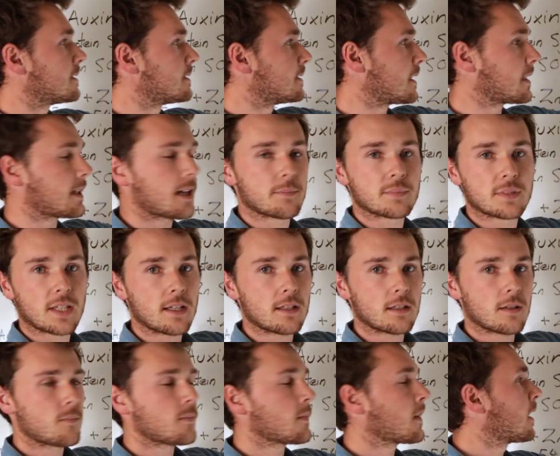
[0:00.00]
zinc
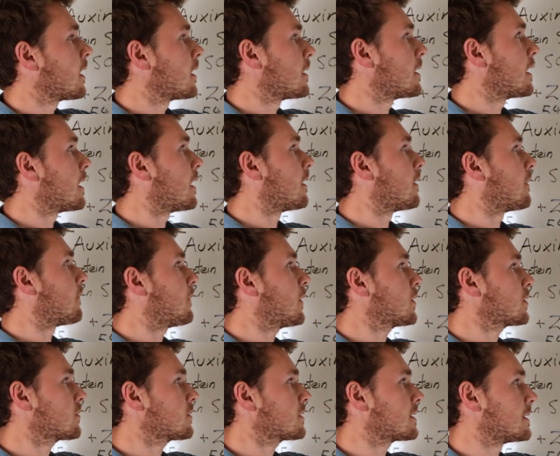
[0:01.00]
uptake. Now,
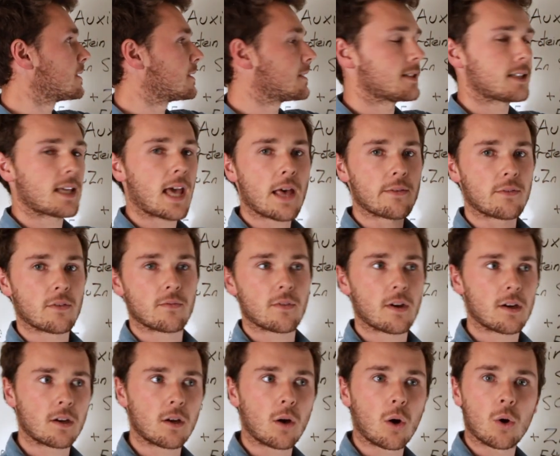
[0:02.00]
phosphorus and zinc have a
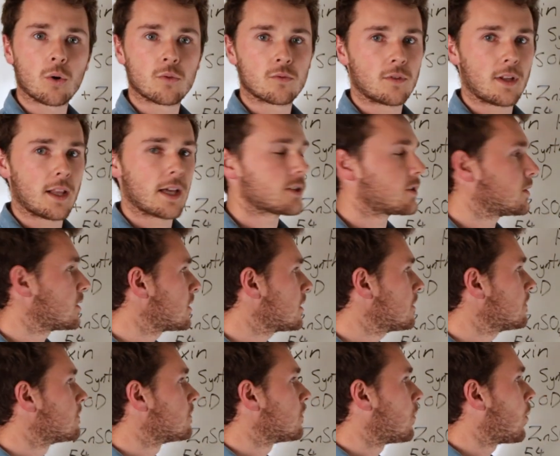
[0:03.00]
very odd
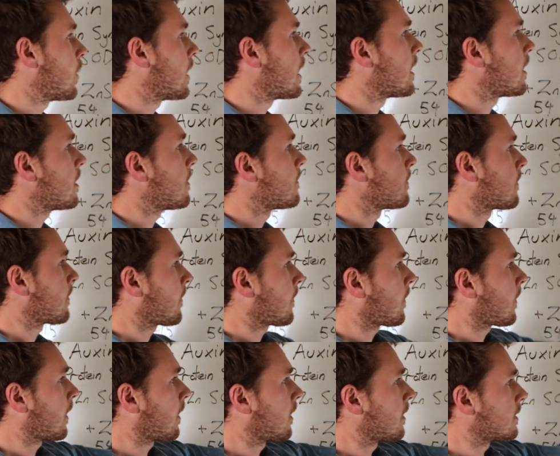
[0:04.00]
relationship where
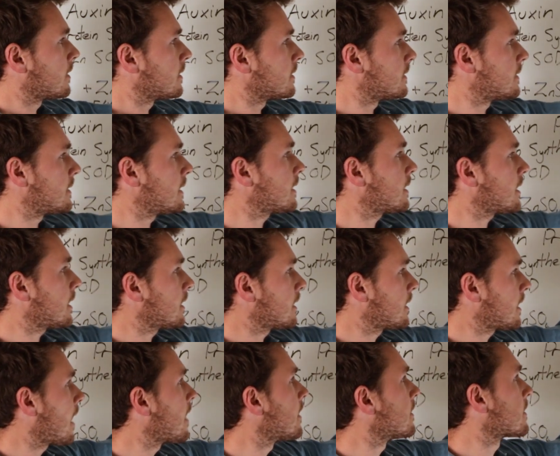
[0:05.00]
zinc
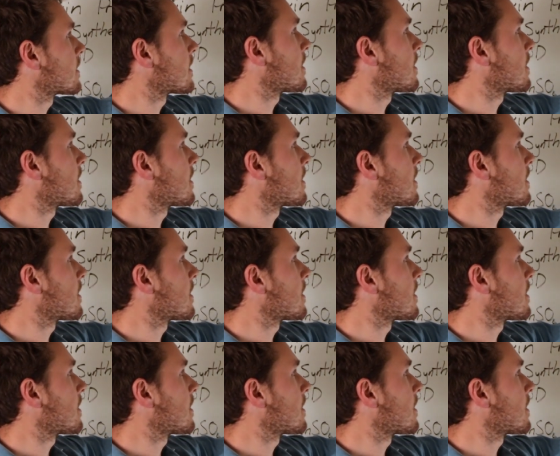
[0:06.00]
can